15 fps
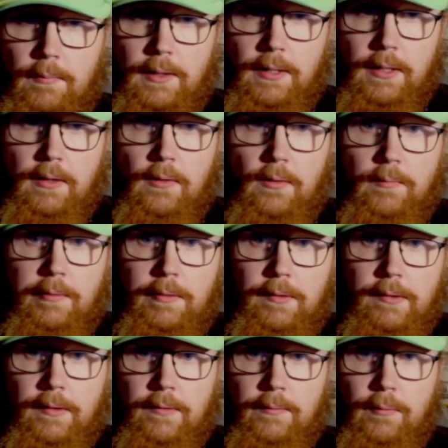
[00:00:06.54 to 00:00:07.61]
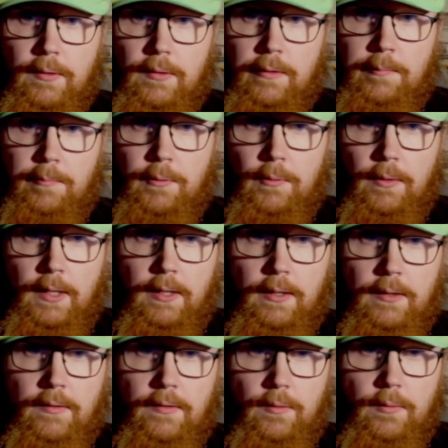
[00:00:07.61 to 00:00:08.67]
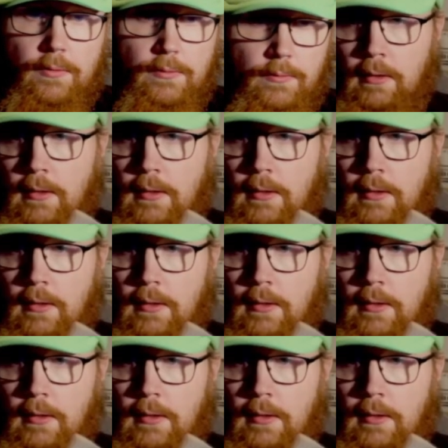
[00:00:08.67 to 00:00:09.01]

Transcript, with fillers: I got home because I was up too late as usual.